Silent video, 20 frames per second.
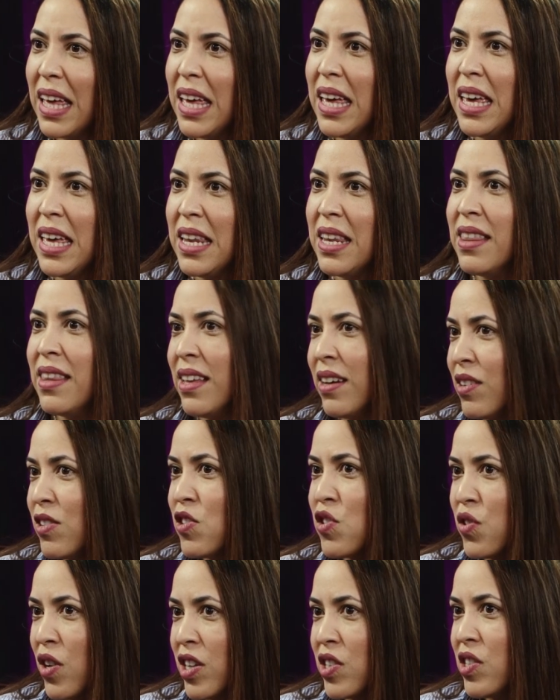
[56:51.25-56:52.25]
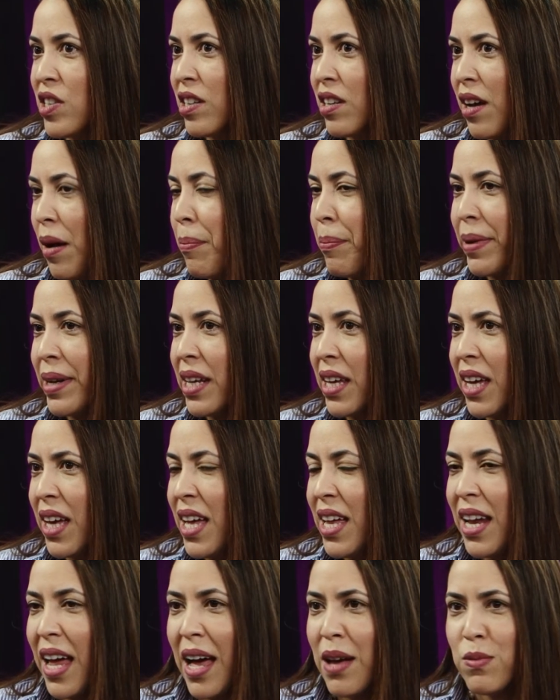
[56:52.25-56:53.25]
in the construction company,
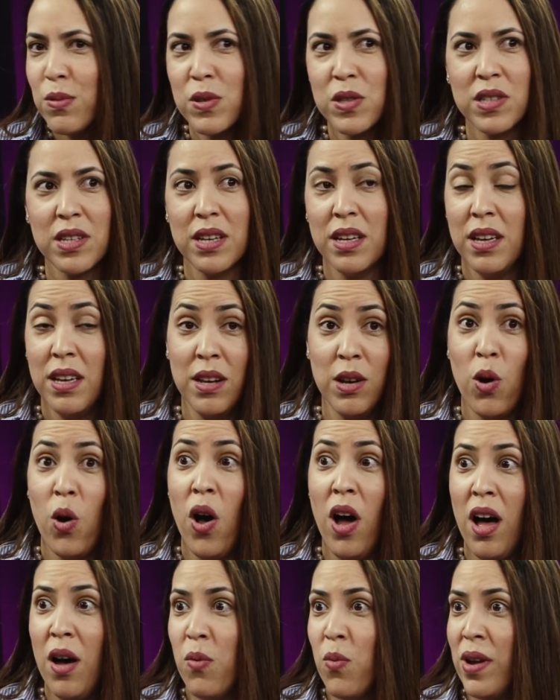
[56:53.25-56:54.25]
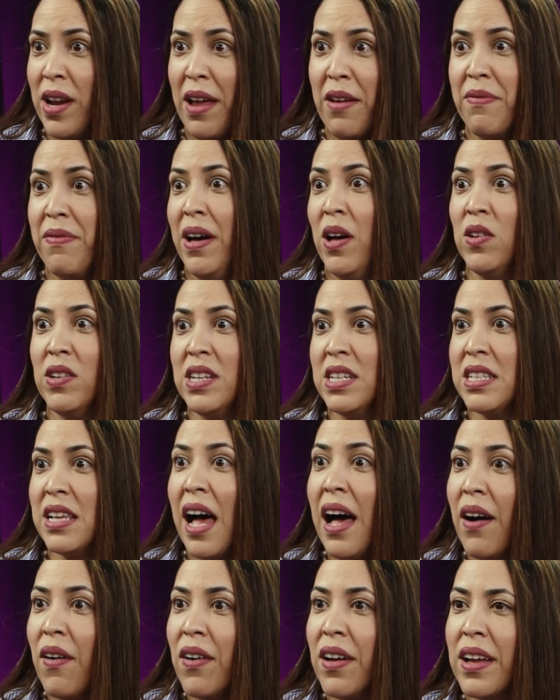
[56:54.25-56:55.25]
and I was in awe when I found this
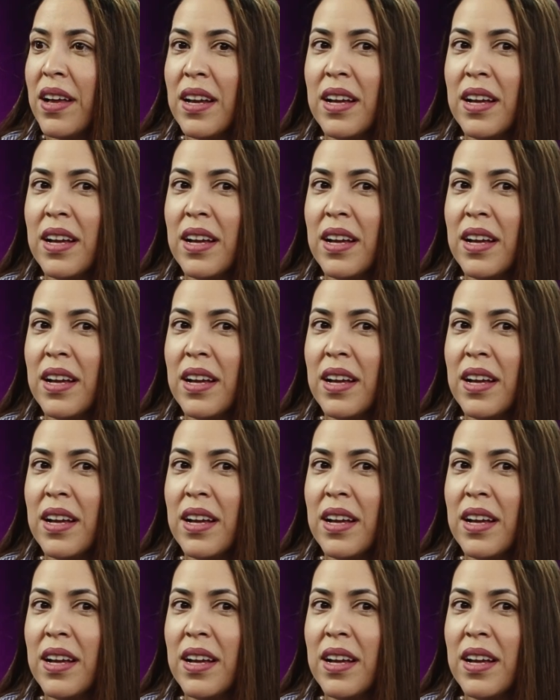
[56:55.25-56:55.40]
out.